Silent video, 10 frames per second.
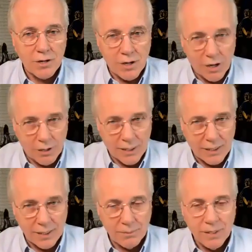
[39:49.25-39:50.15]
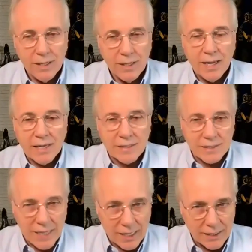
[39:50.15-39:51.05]
calling them and
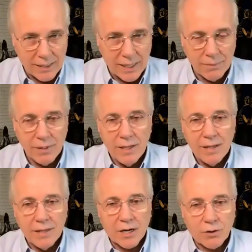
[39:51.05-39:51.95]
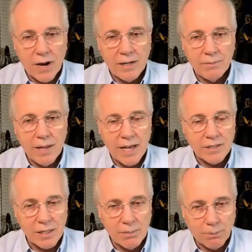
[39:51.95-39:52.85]
telling them that Kratom
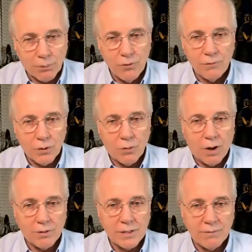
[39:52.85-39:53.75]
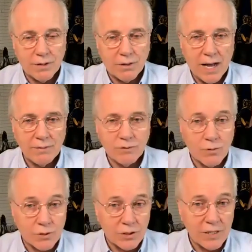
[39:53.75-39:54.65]
has improved the quality of their lives
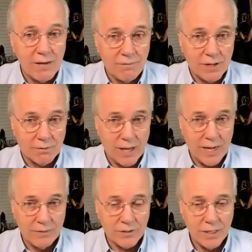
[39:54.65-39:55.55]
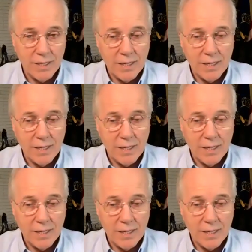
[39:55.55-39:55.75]
or saved their lives.